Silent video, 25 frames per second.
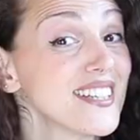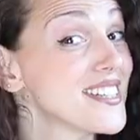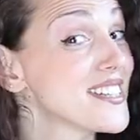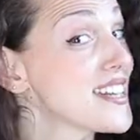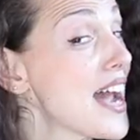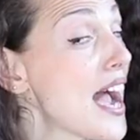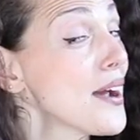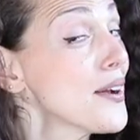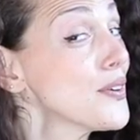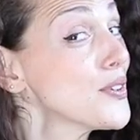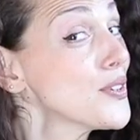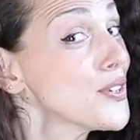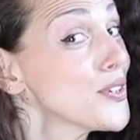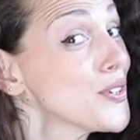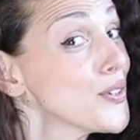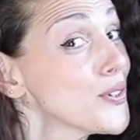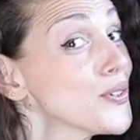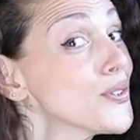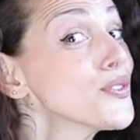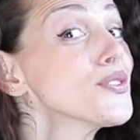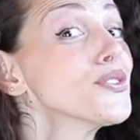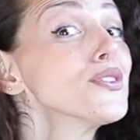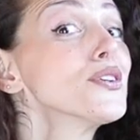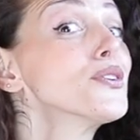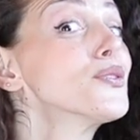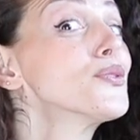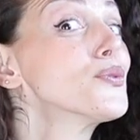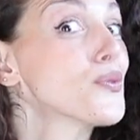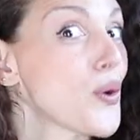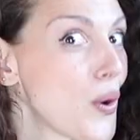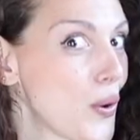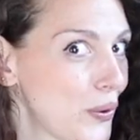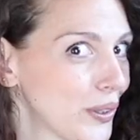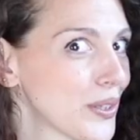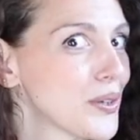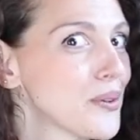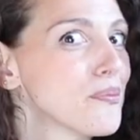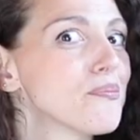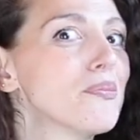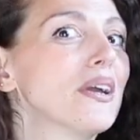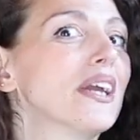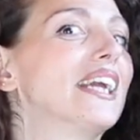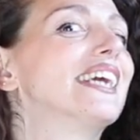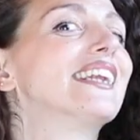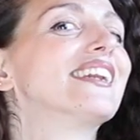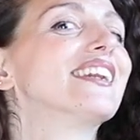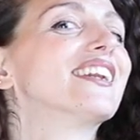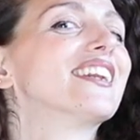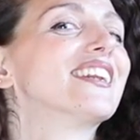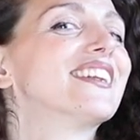Time to use a rolling
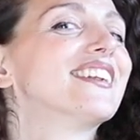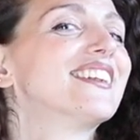pin.